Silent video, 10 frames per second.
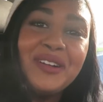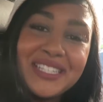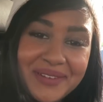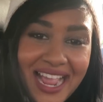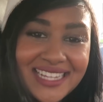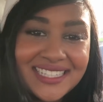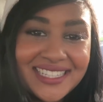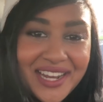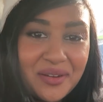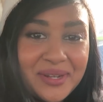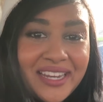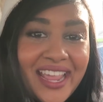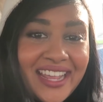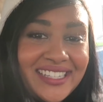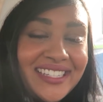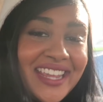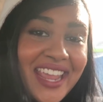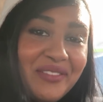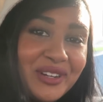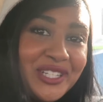What's up guys, it's Naomi, and
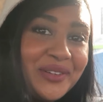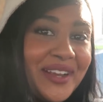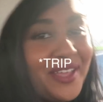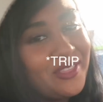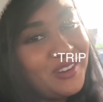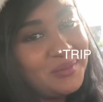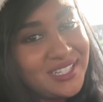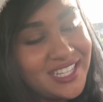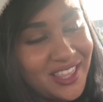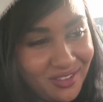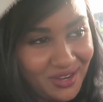today we're doing a thrift to the